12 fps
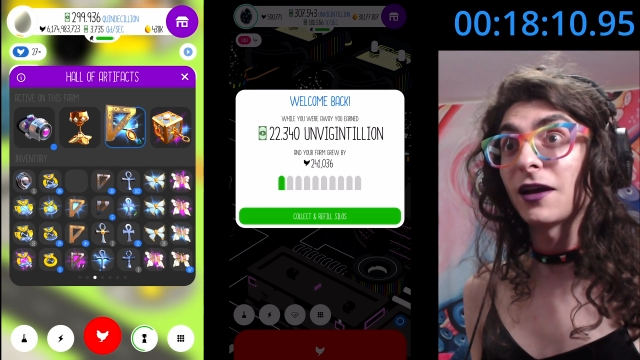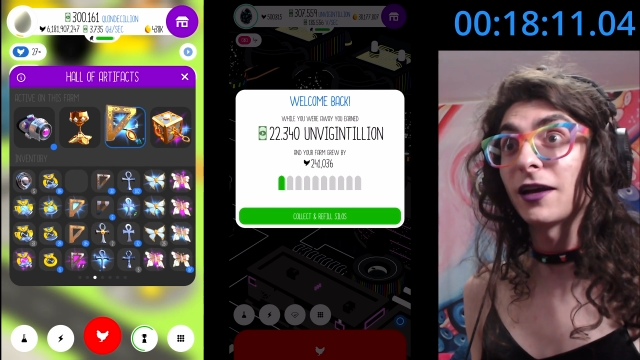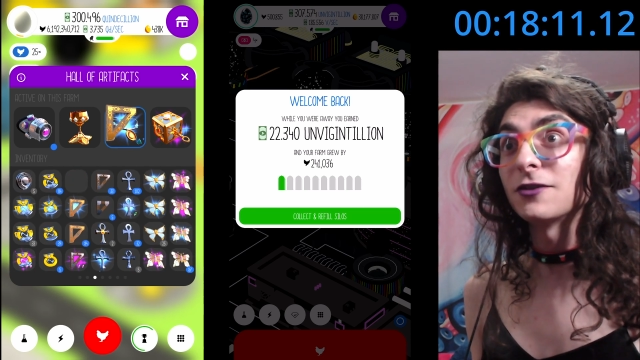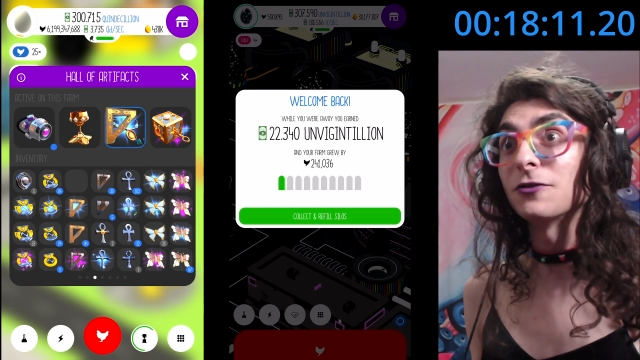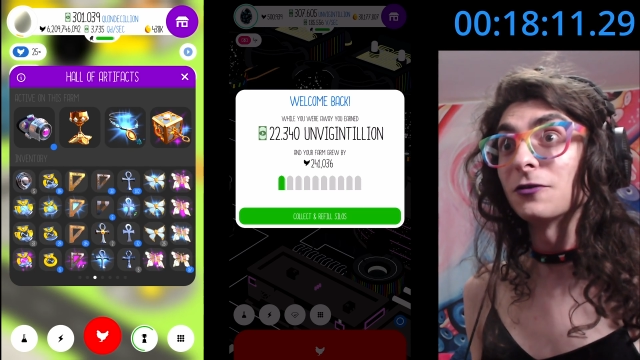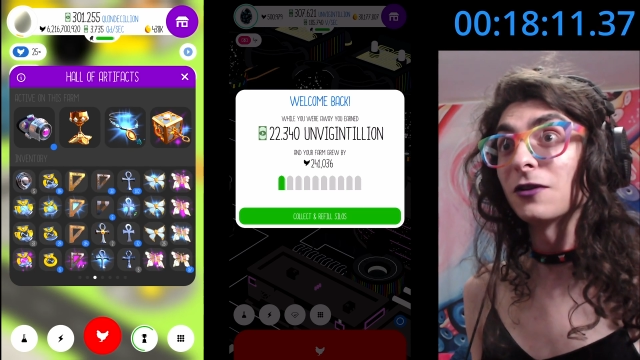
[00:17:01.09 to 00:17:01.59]
I
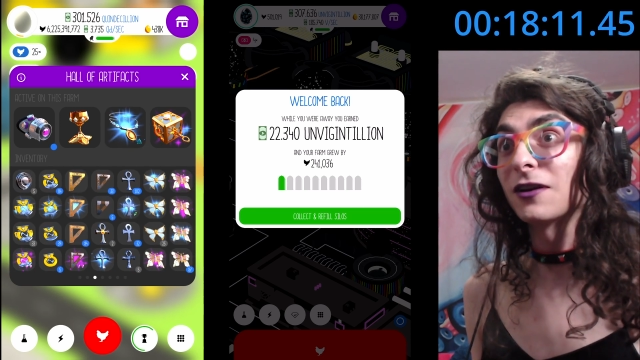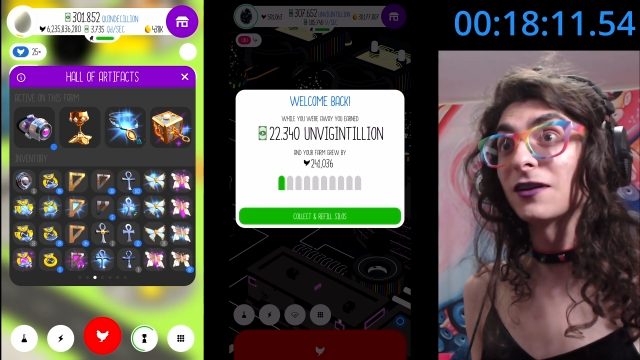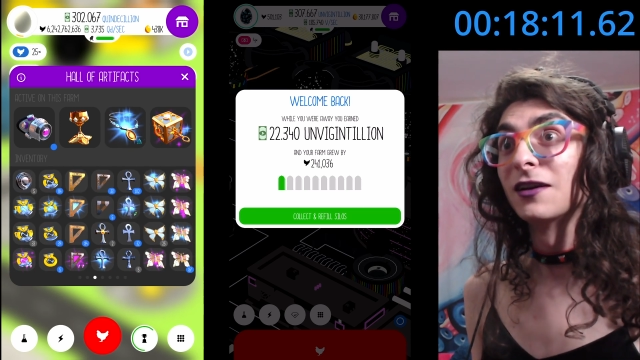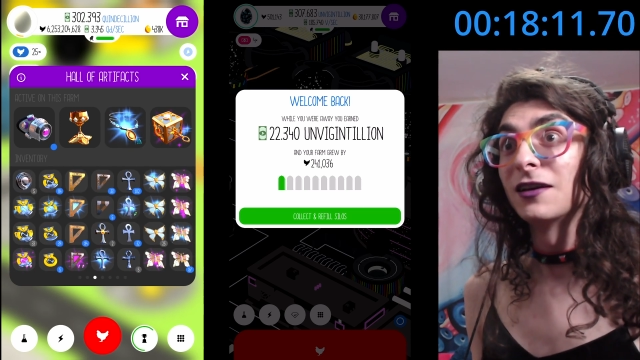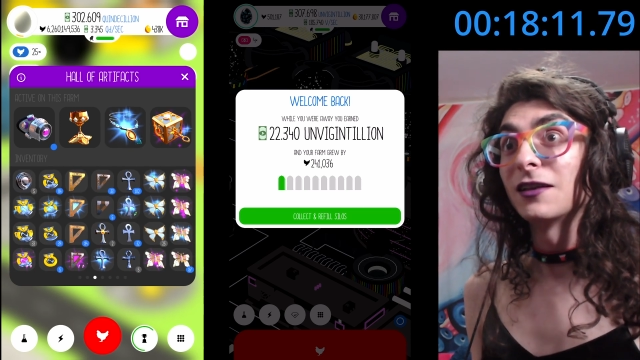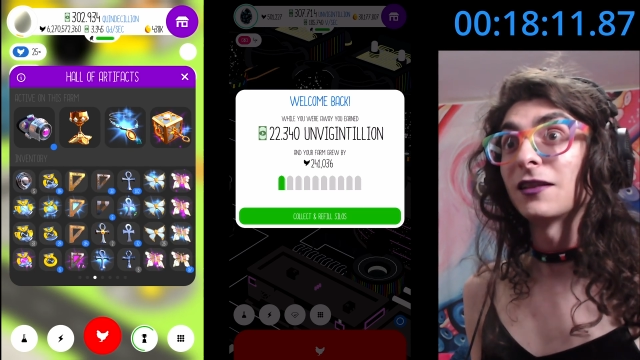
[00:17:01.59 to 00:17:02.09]
do. Look,
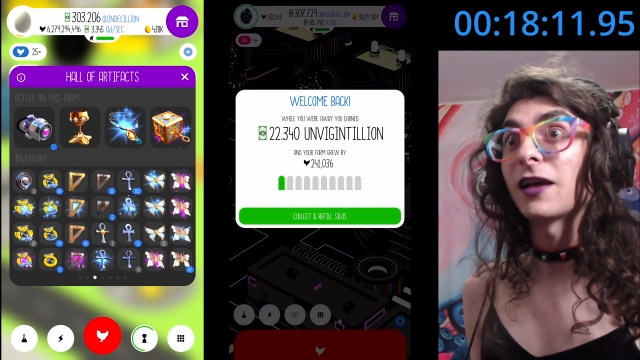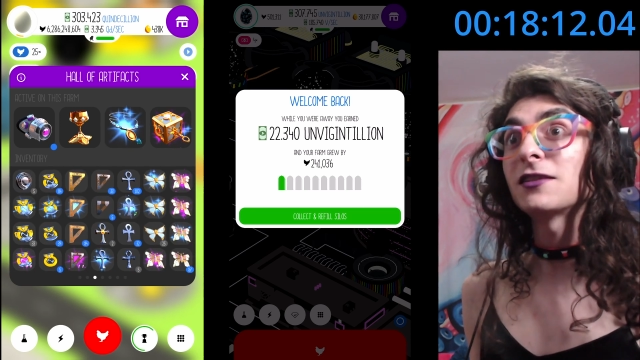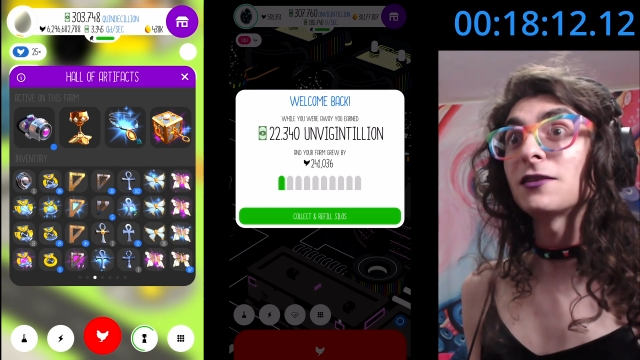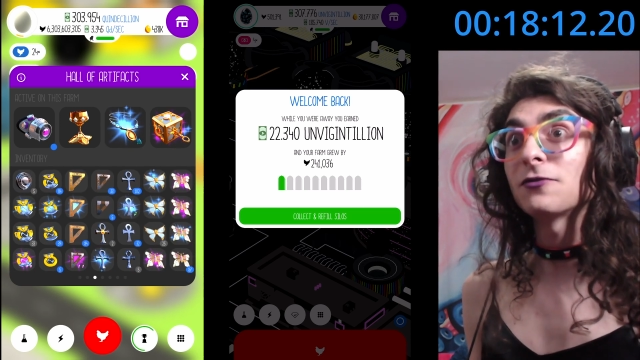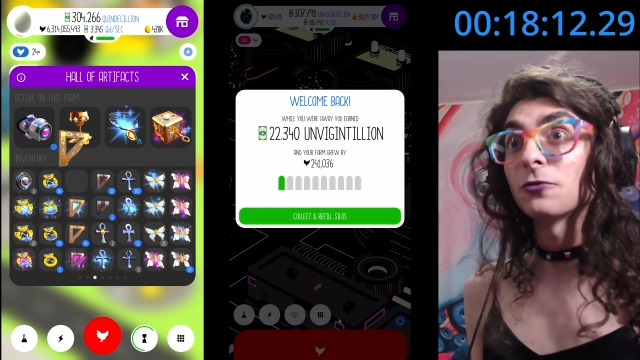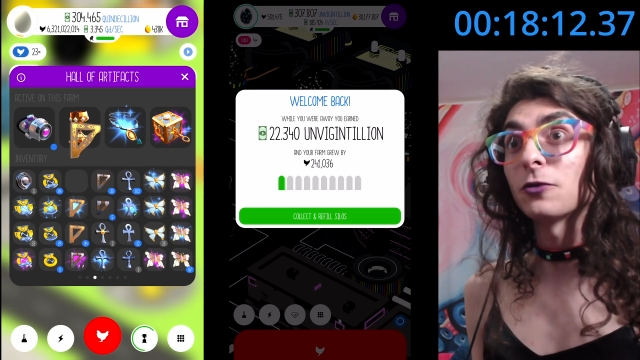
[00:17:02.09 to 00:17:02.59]
that's
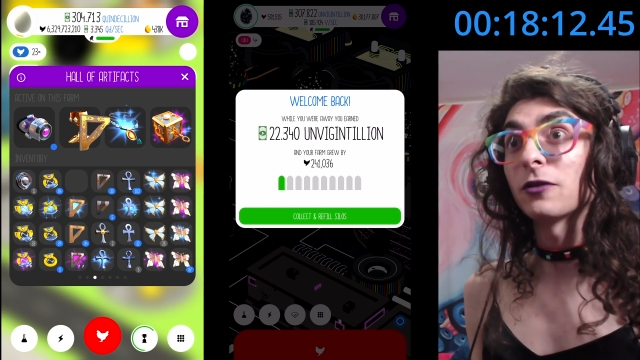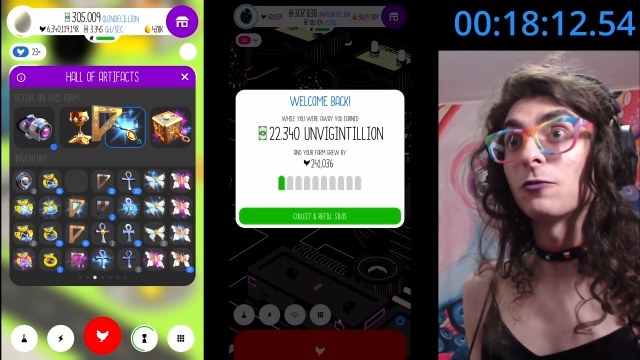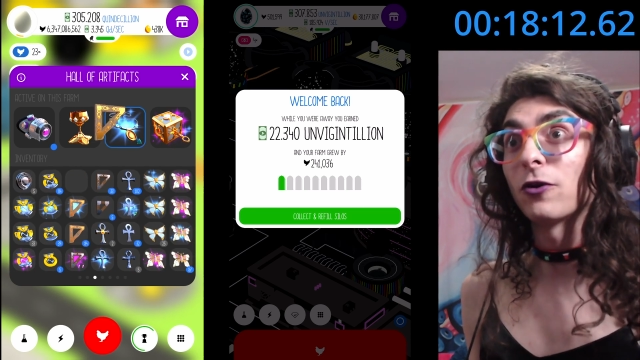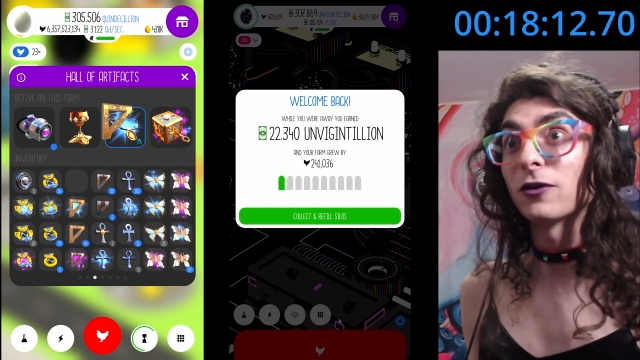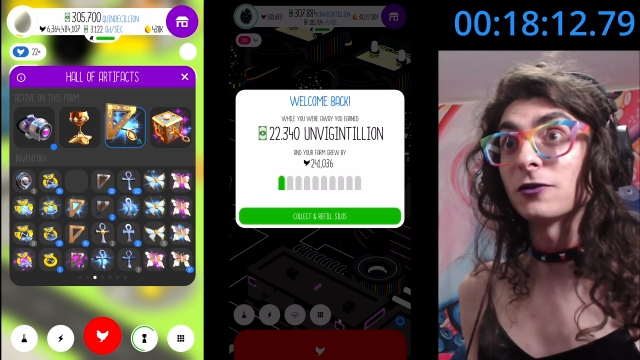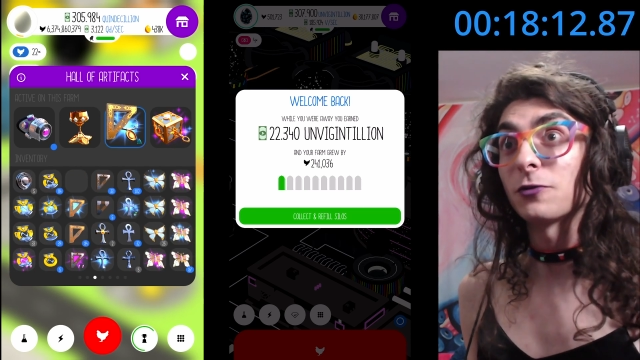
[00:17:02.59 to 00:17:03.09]
even worth
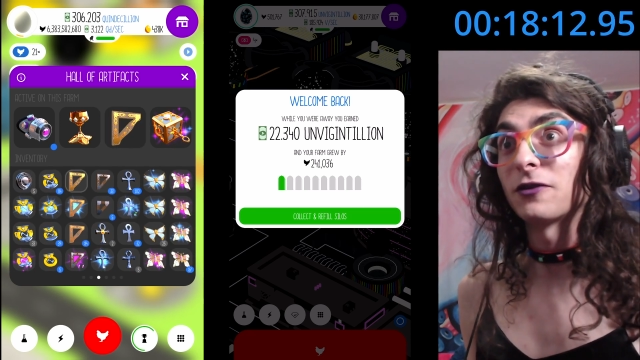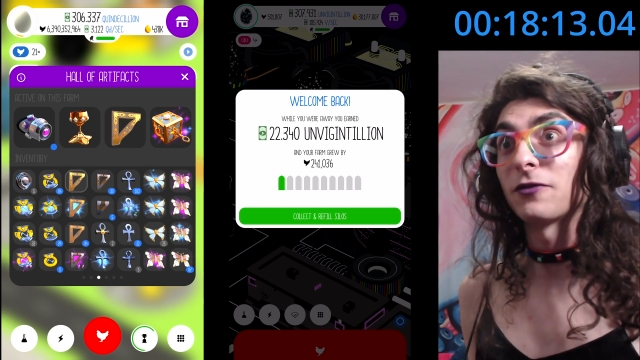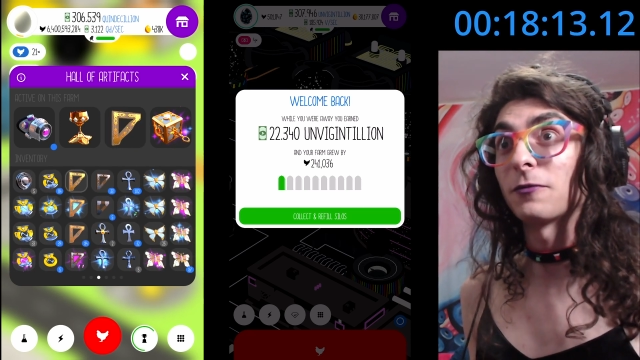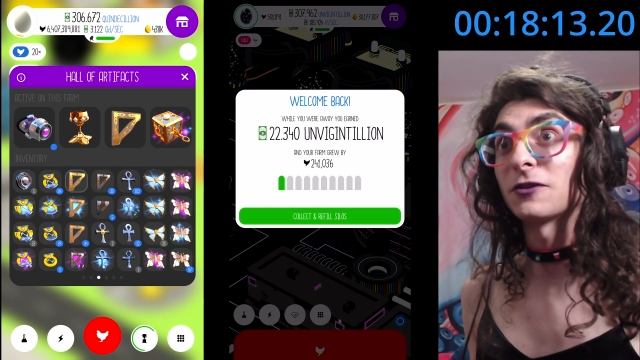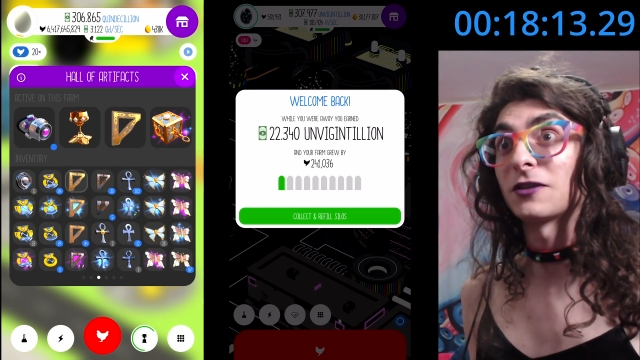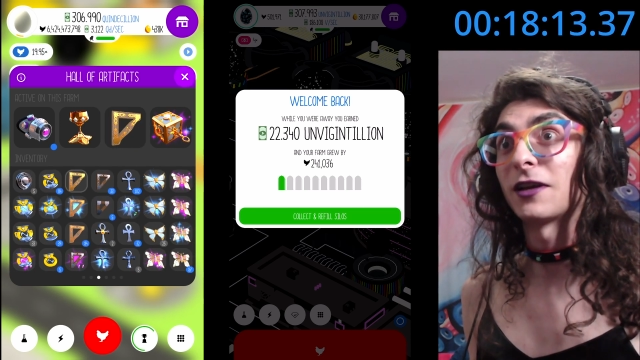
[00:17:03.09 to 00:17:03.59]
more than
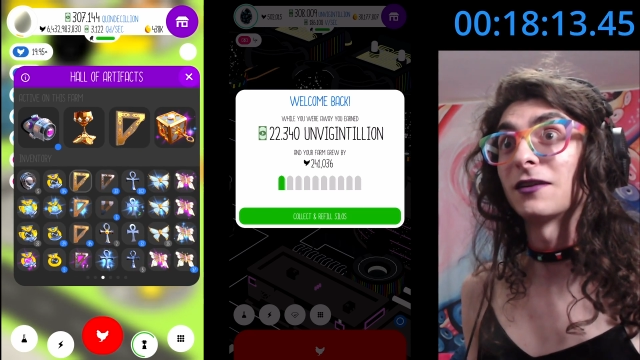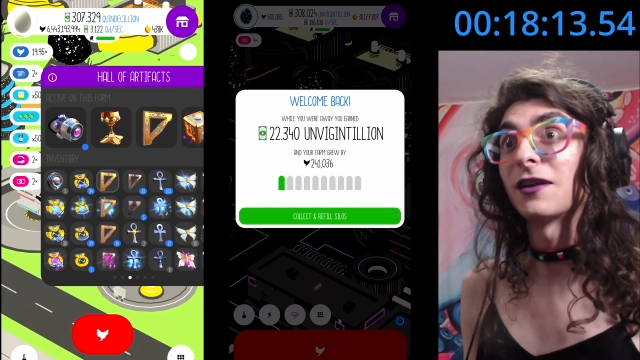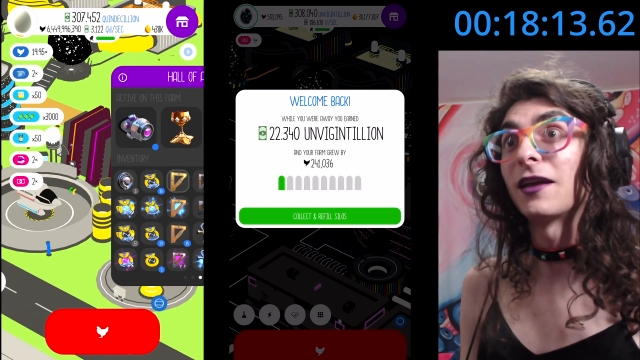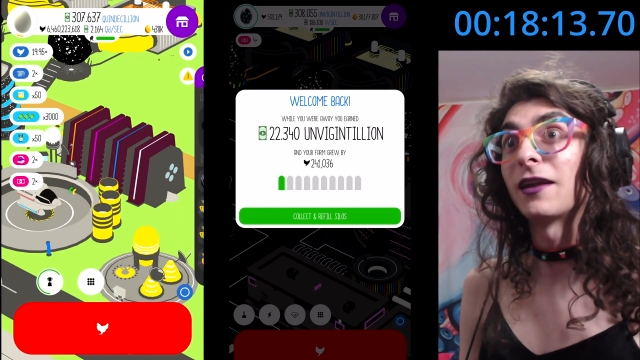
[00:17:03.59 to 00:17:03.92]
25%. And